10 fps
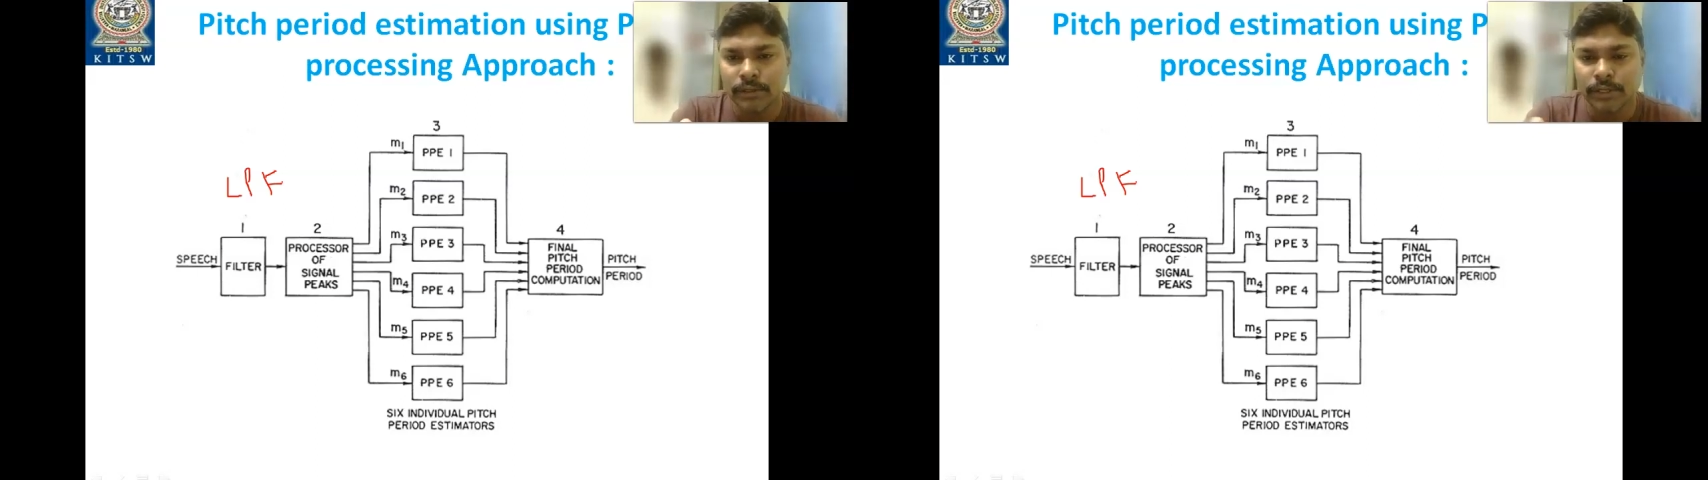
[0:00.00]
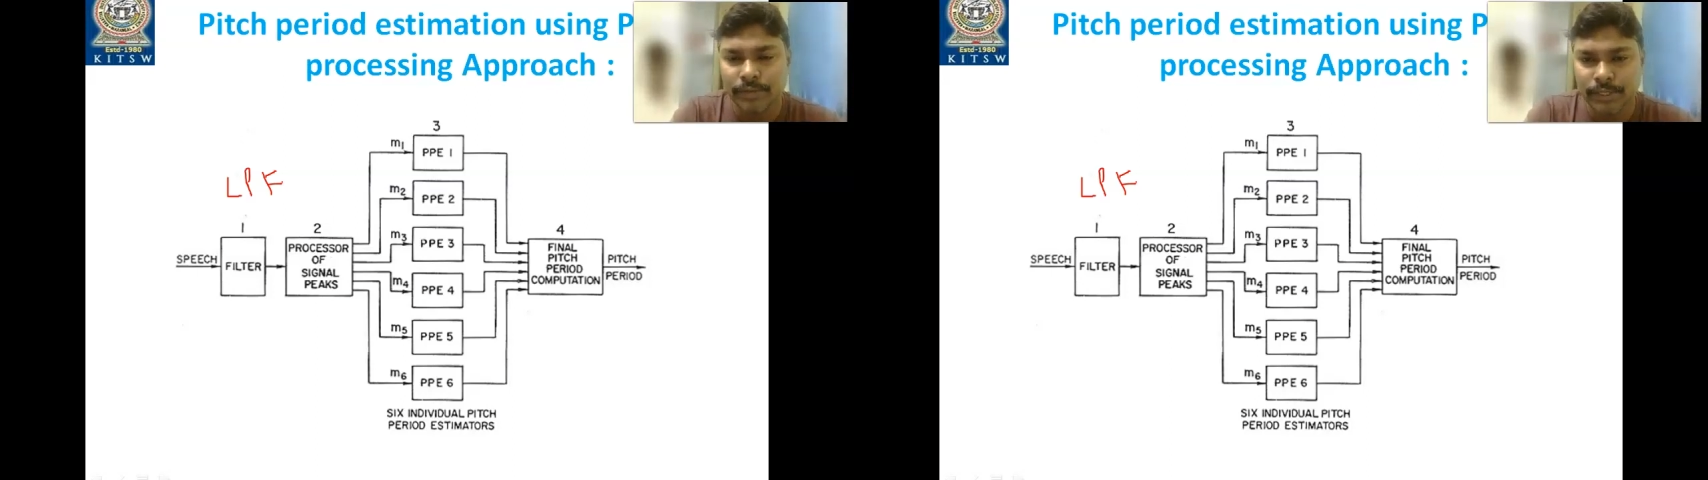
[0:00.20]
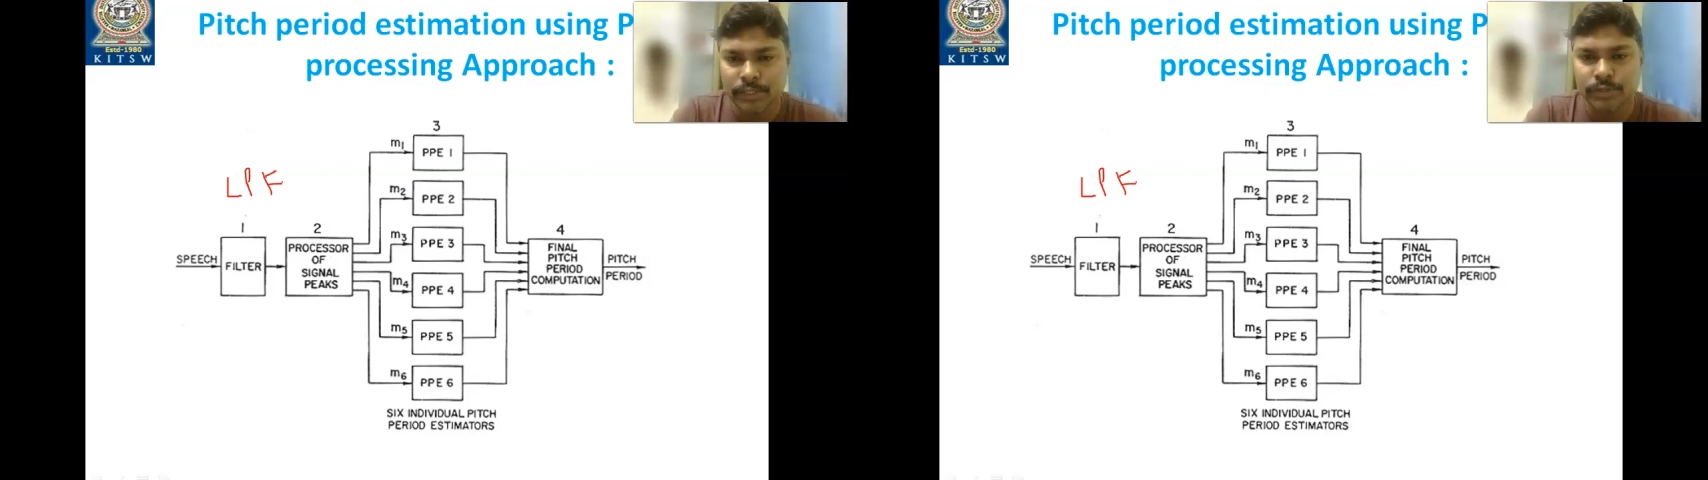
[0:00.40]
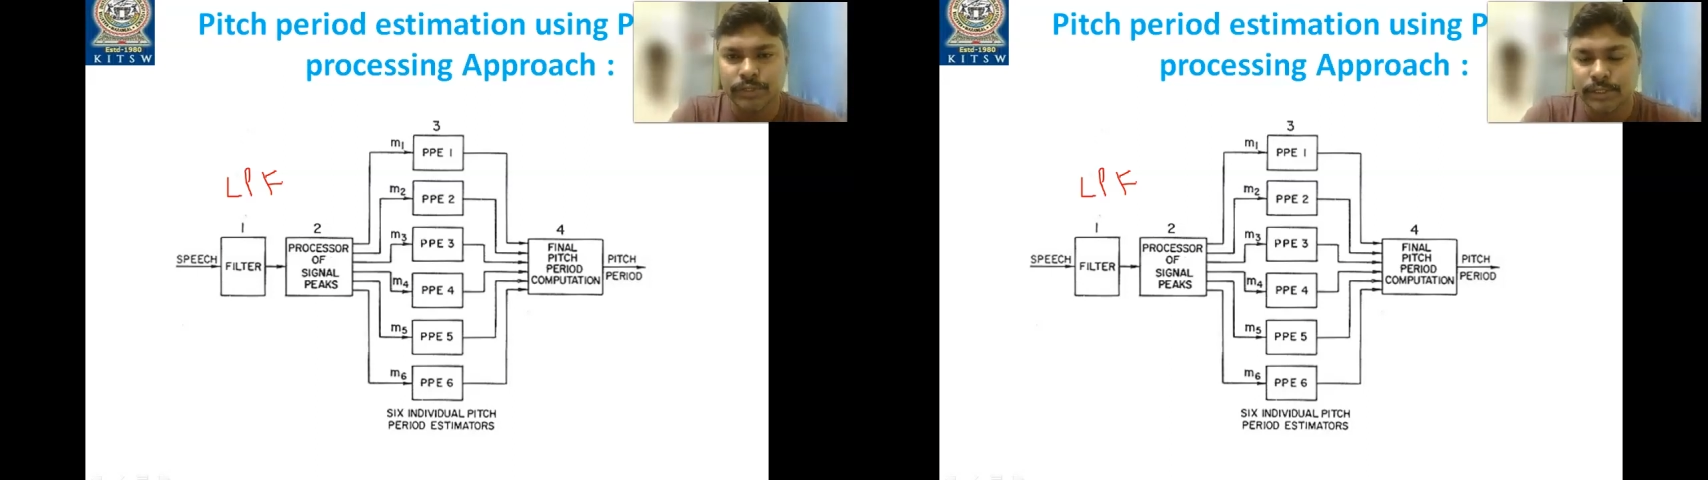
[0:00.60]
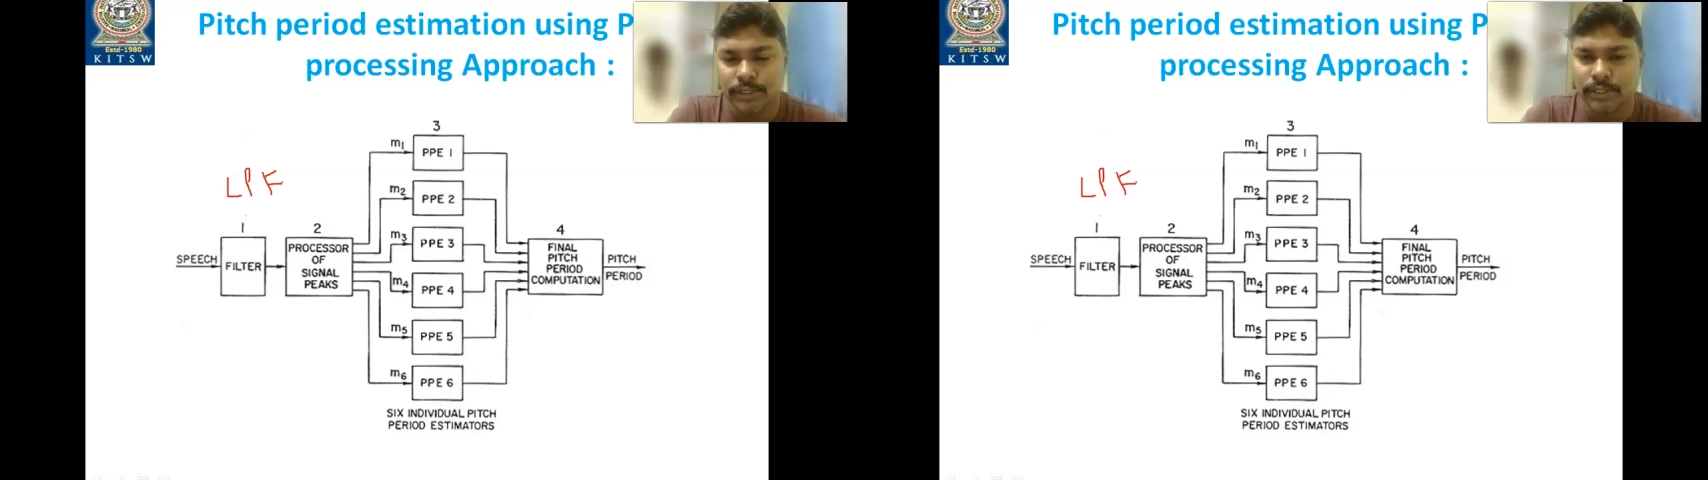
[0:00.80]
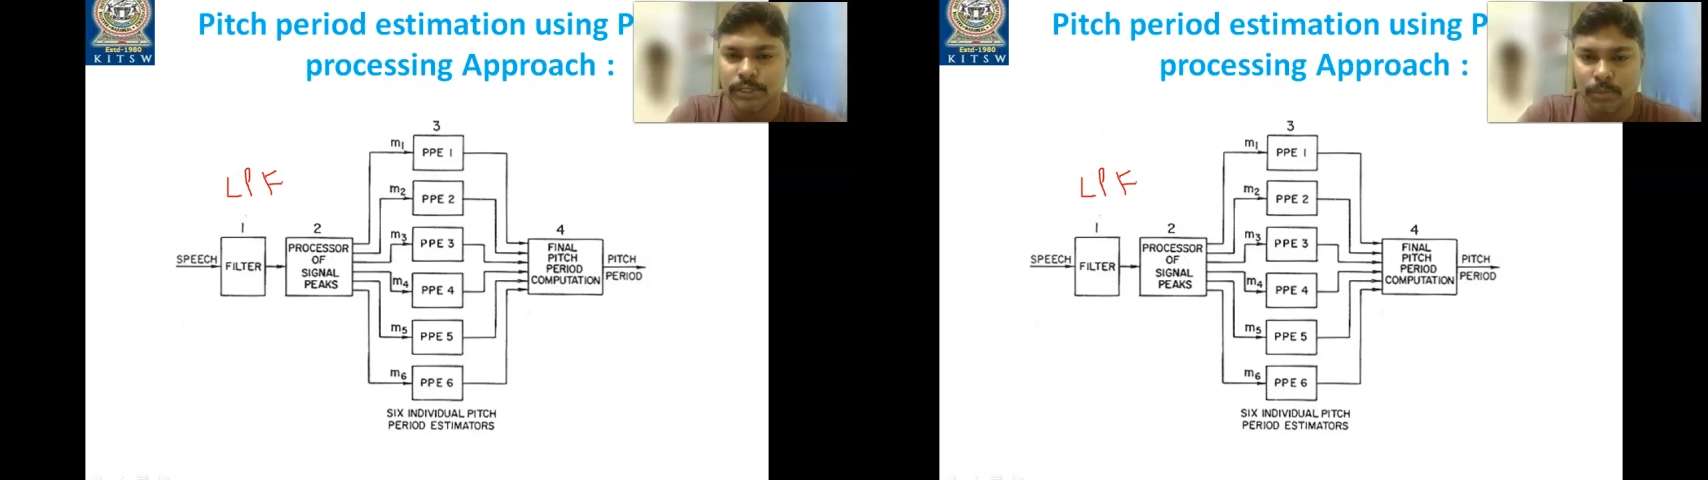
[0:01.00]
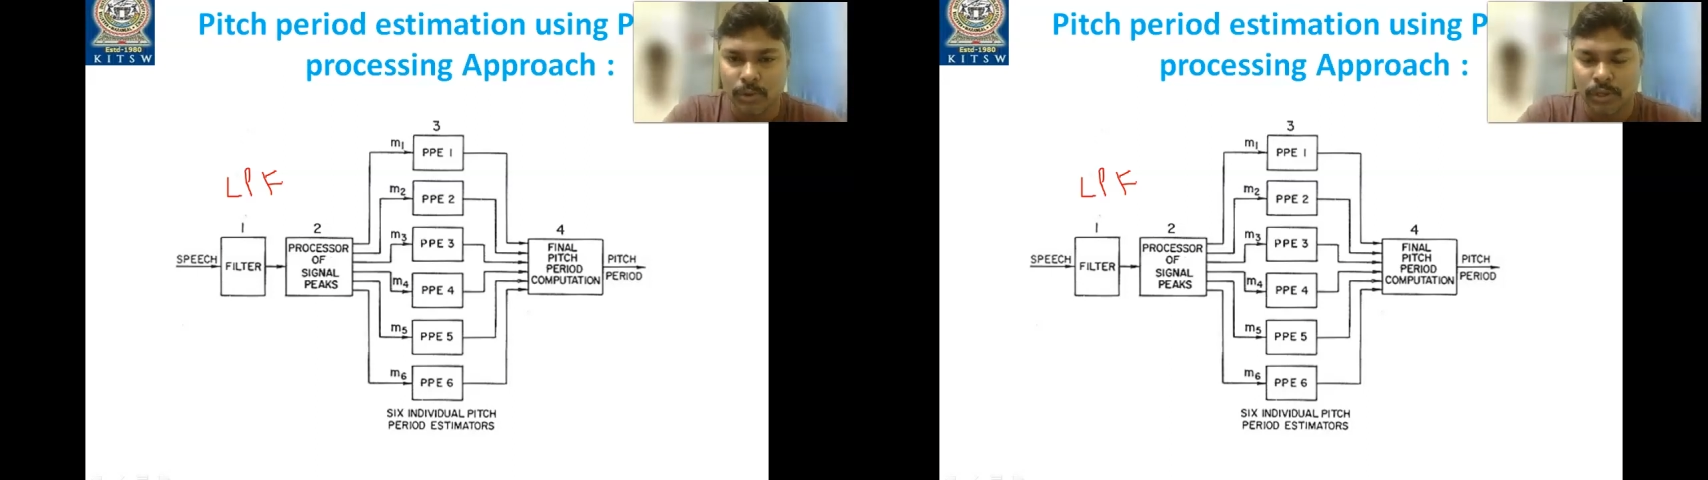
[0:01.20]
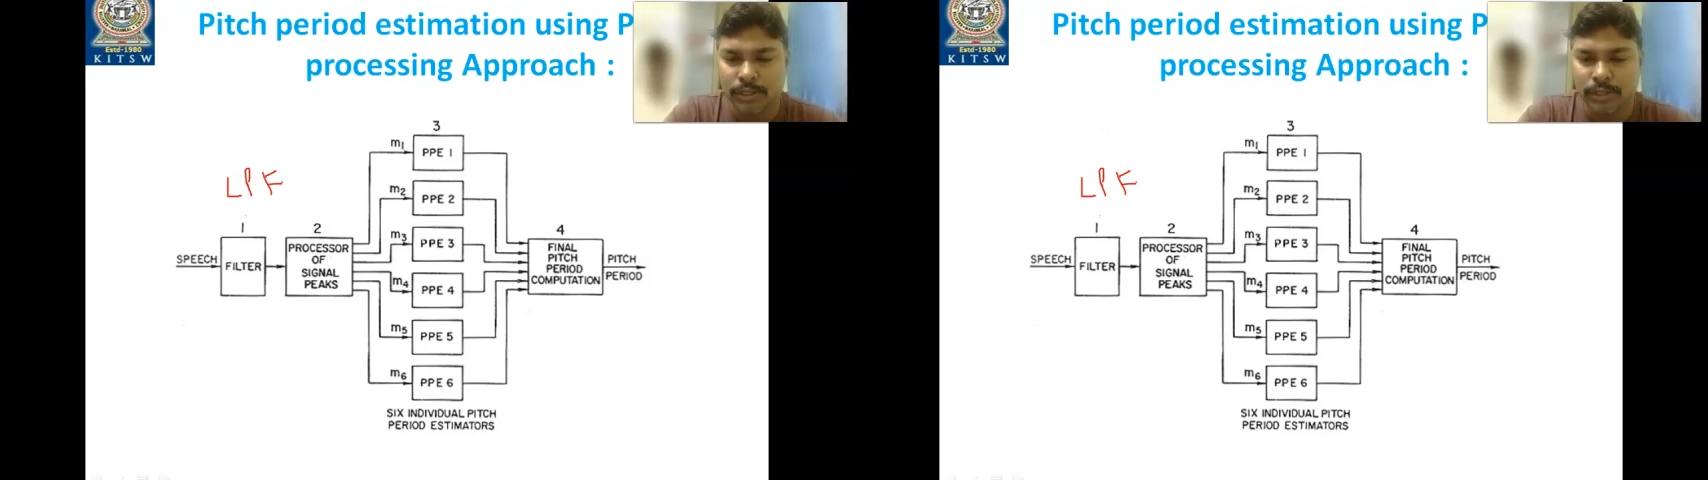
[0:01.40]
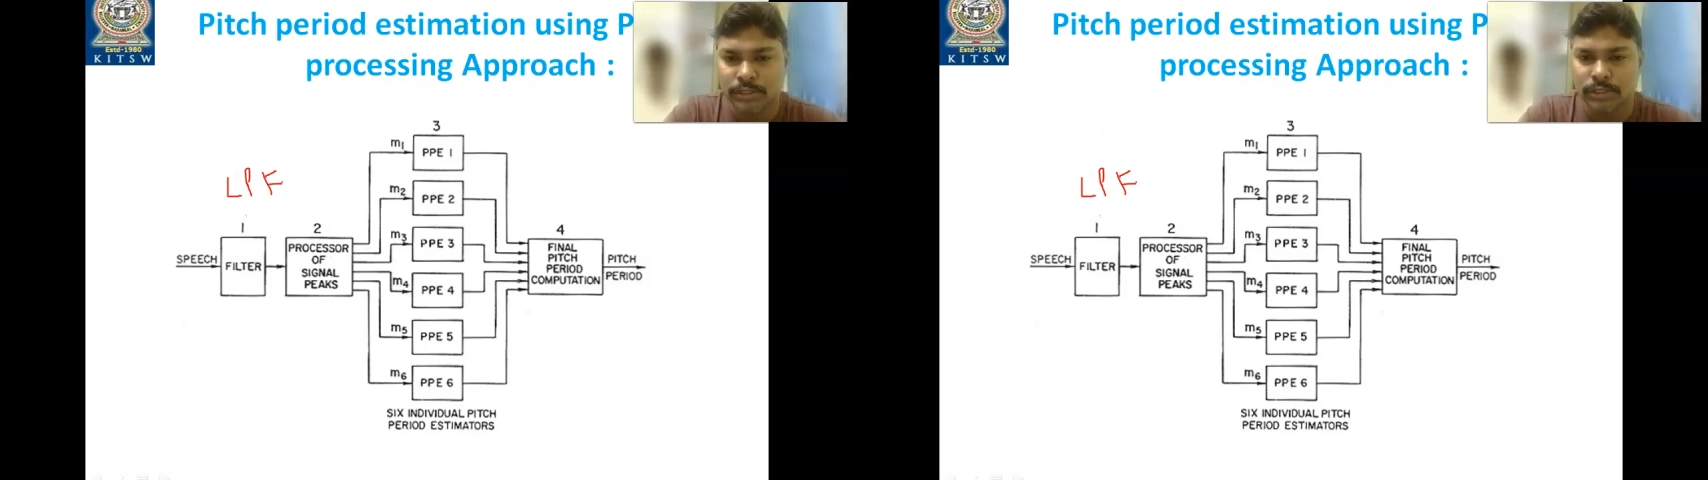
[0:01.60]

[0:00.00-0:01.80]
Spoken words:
giving to the third block.